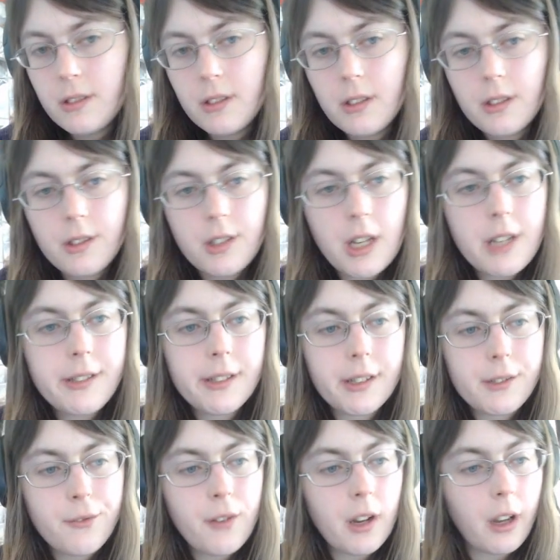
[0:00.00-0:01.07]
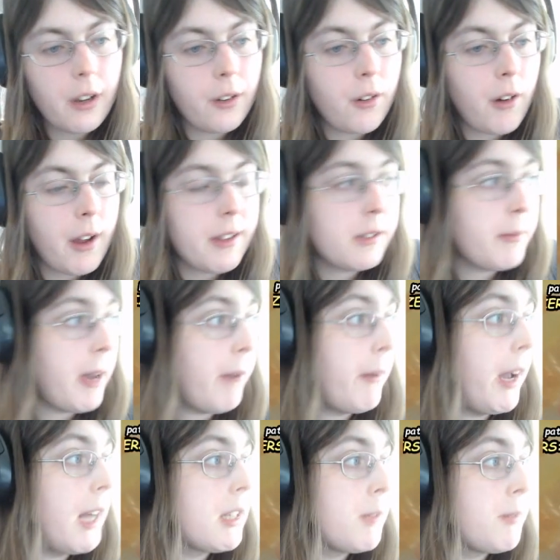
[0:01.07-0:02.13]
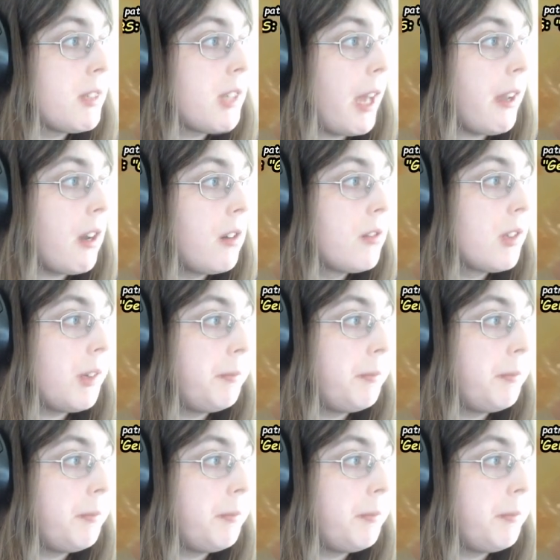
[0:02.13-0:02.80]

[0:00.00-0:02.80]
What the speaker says: Jesus fucking Christ, man. We got some psychos.